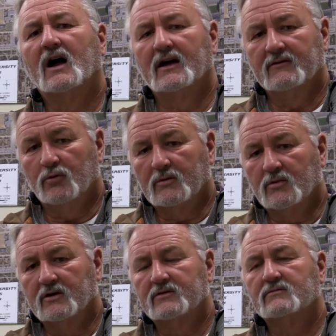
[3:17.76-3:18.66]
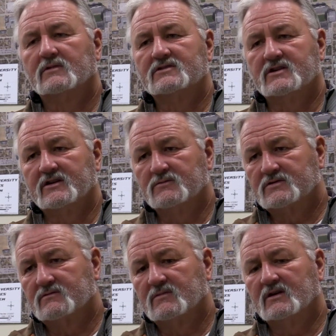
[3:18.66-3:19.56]
I have one brother,
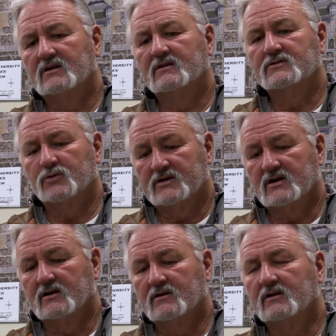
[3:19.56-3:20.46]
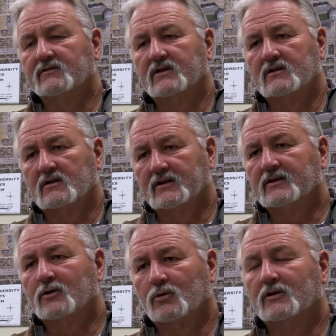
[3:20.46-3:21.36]
James. He's retired, living in
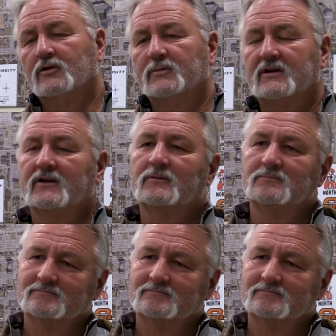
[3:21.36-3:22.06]
Clinton, Oklahoma